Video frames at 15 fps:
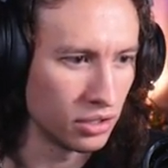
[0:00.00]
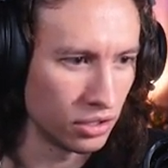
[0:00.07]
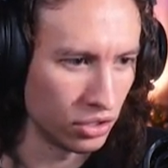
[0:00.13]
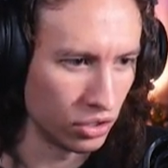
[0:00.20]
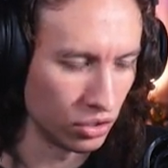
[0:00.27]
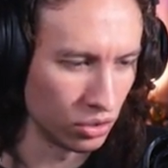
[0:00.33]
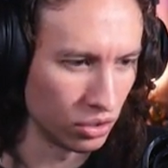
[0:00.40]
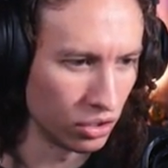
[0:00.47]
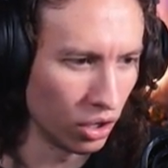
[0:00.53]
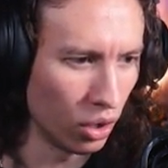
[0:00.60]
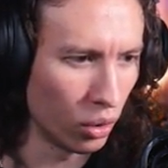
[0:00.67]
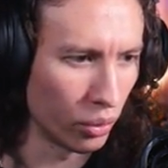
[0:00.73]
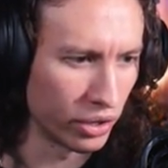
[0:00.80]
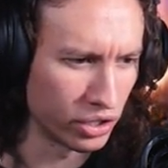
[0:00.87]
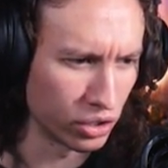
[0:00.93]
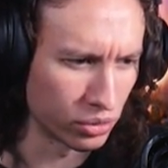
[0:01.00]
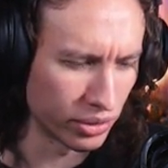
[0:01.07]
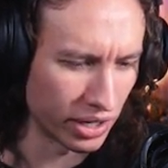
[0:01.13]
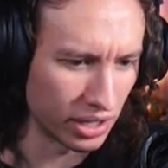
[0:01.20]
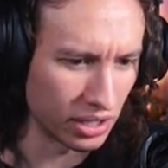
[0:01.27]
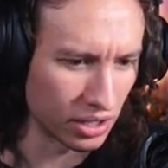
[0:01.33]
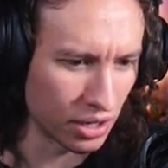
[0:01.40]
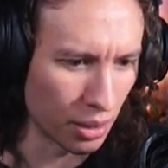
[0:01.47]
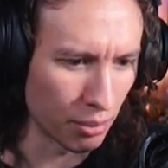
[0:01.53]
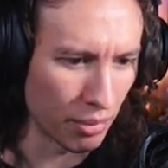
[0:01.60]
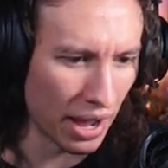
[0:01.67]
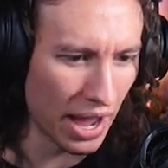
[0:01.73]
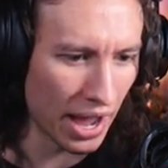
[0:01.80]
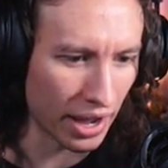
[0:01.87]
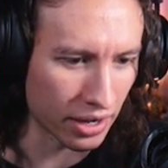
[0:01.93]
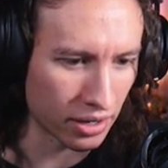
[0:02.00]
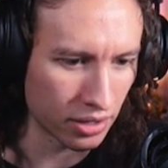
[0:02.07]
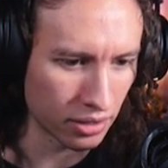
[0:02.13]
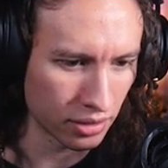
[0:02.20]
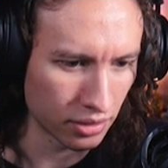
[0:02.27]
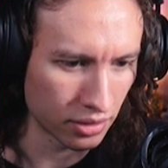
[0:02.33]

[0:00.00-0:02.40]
You'll know when you're ready to come back.